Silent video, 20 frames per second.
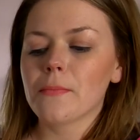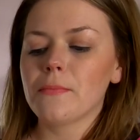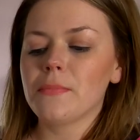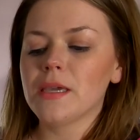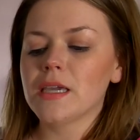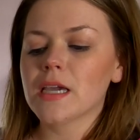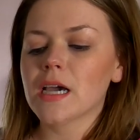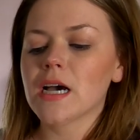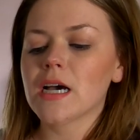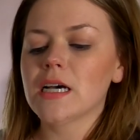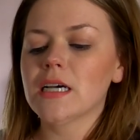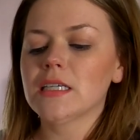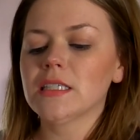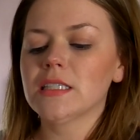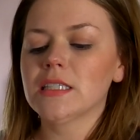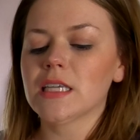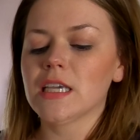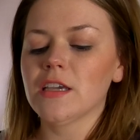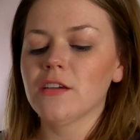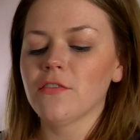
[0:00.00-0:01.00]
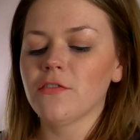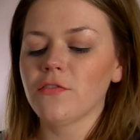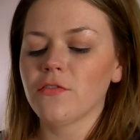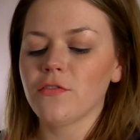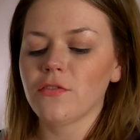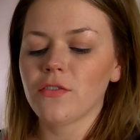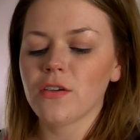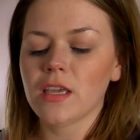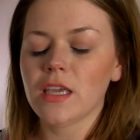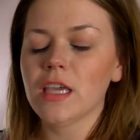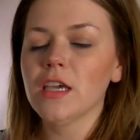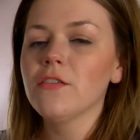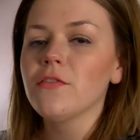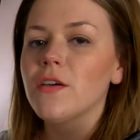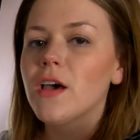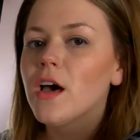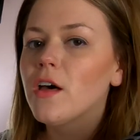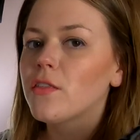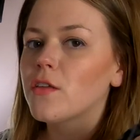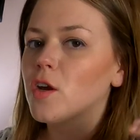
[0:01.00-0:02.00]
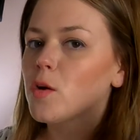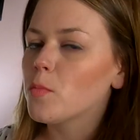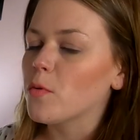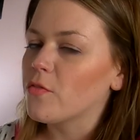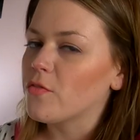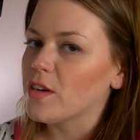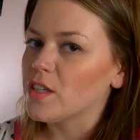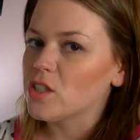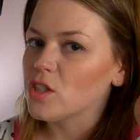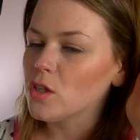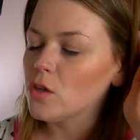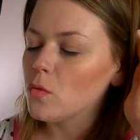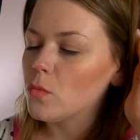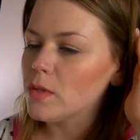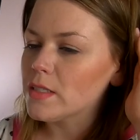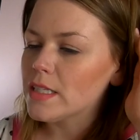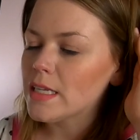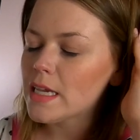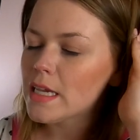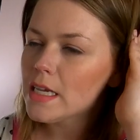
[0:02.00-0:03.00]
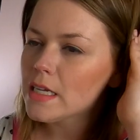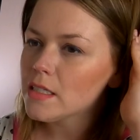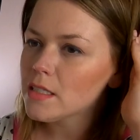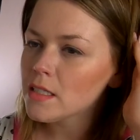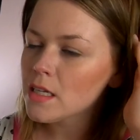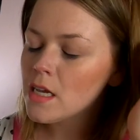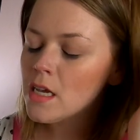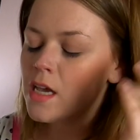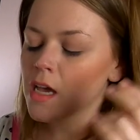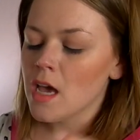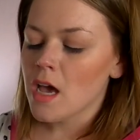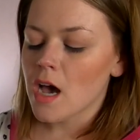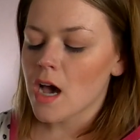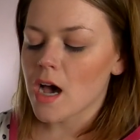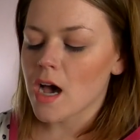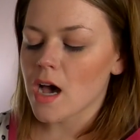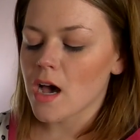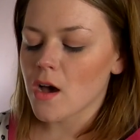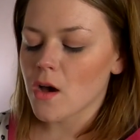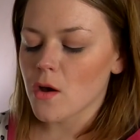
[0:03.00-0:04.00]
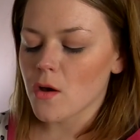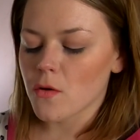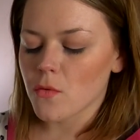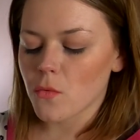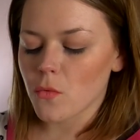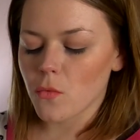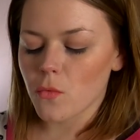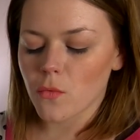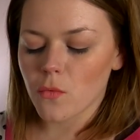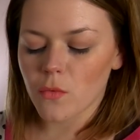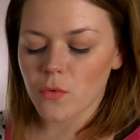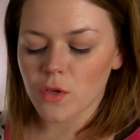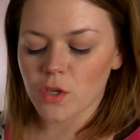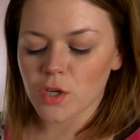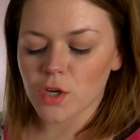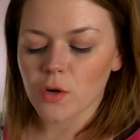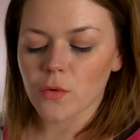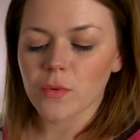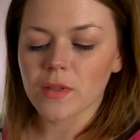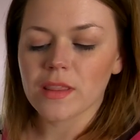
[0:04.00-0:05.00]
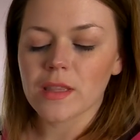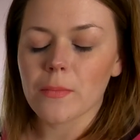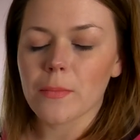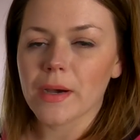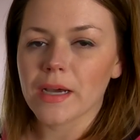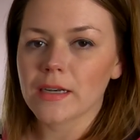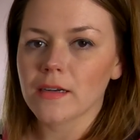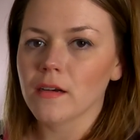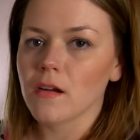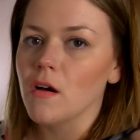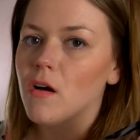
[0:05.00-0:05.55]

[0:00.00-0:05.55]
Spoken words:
because if a healthcare professional was hit, with the button